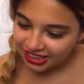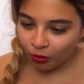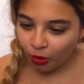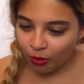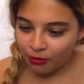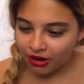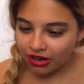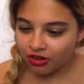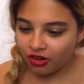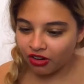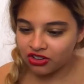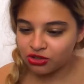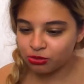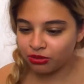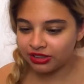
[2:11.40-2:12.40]
Oh my
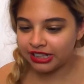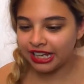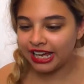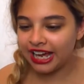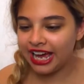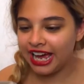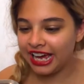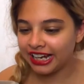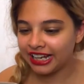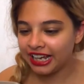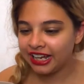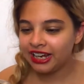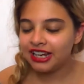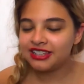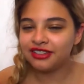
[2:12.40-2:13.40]
gosh, what the heck?
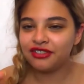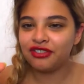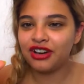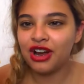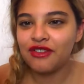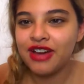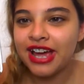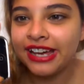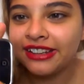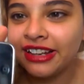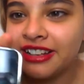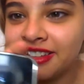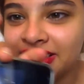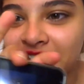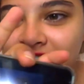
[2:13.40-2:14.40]
He's in front of
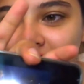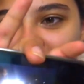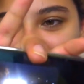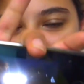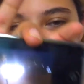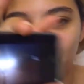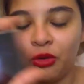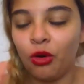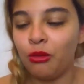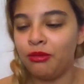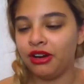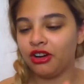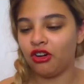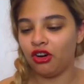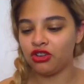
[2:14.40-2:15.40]
headlights in the car. Oh
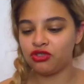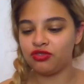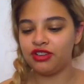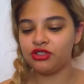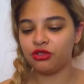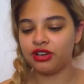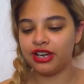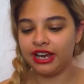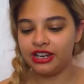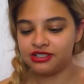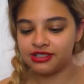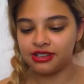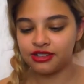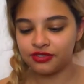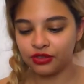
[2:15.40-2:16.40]
my gosh, these
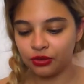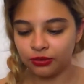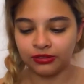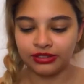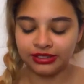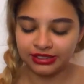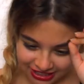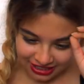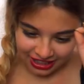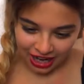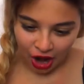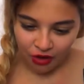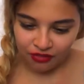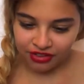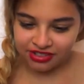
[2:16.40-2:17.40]
locations, whoa.
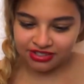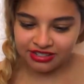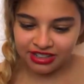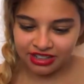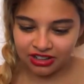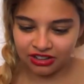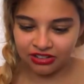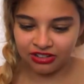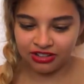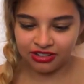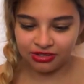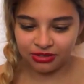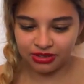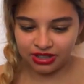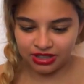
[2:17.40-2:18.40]
Thomas
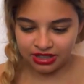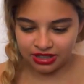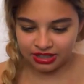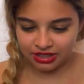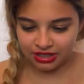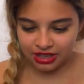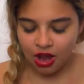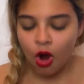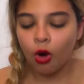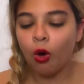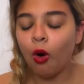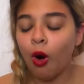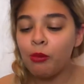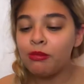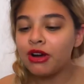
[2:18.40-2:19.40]
Snickers.
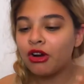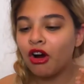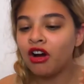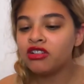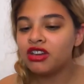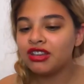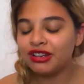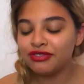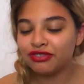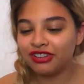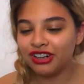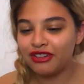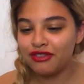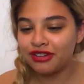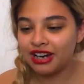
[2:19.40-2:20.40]
Oh my gosh, he's in
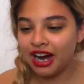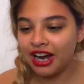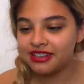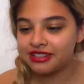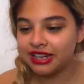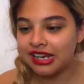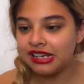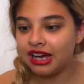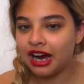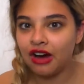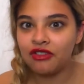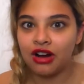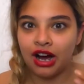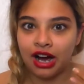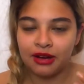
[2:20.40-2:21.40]
front of the guys again that
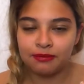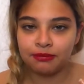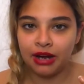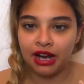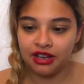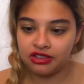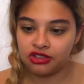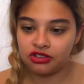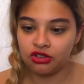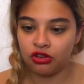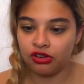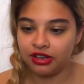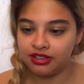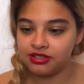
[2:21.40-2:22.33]
have our masks on.